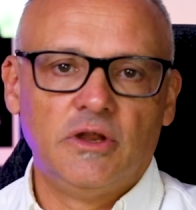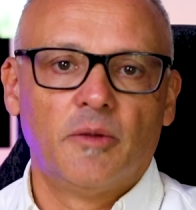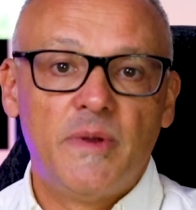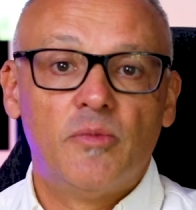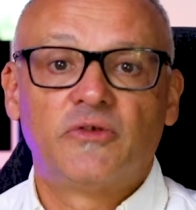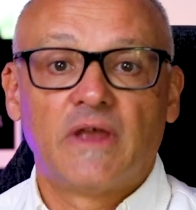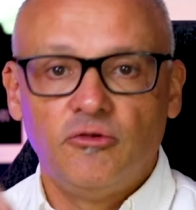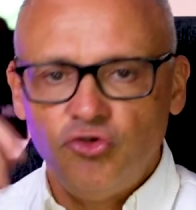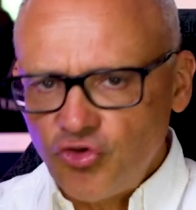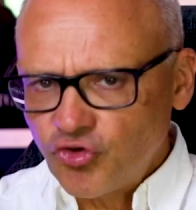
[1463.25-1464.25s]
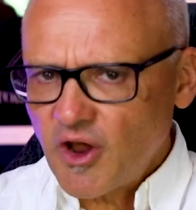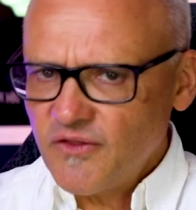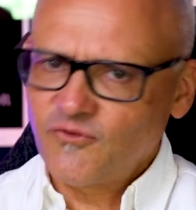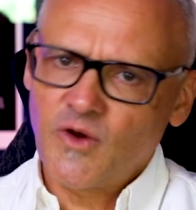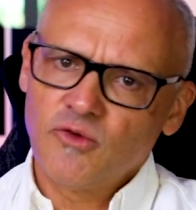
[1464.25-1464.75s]
you know, people were saying, you should try
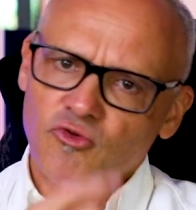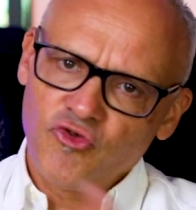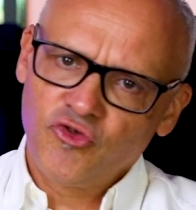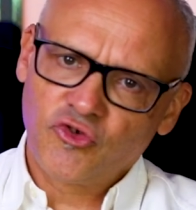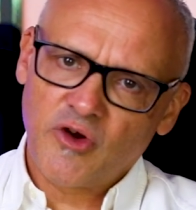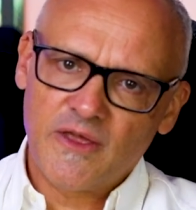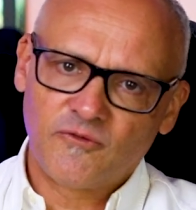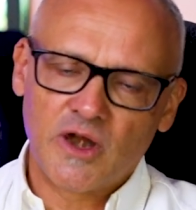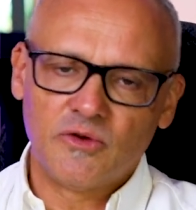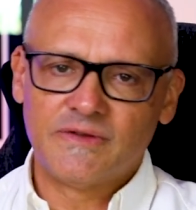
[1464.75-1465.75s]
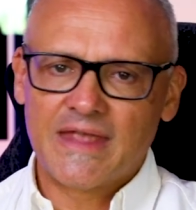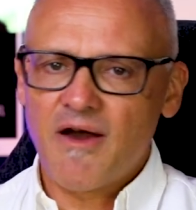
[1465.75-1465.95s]
this fragrance, you should try that fragrance.